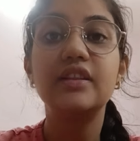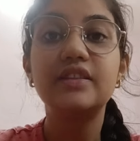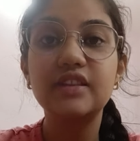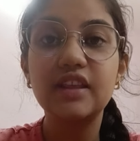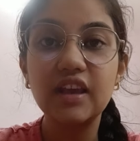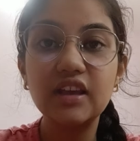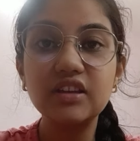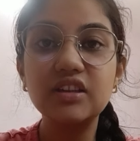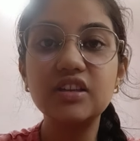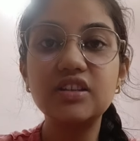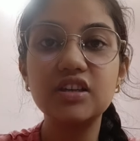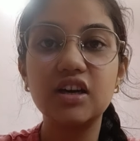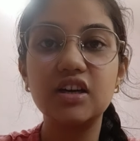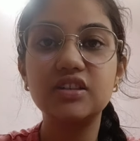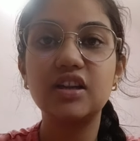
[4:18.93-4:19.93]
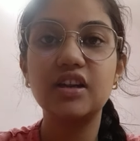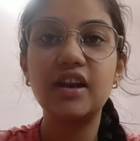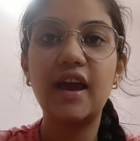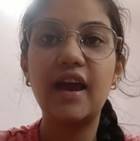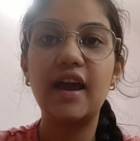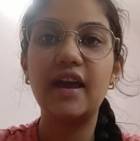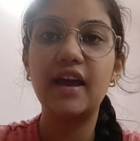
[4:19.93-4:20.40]
Think the turtle
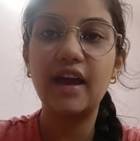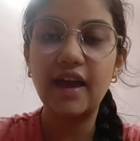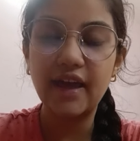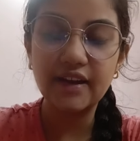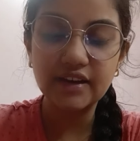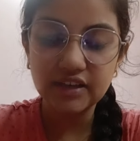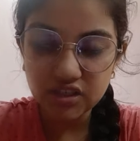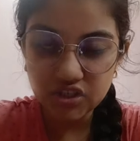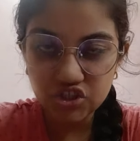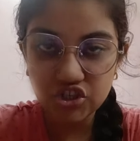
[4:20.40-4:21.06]
and its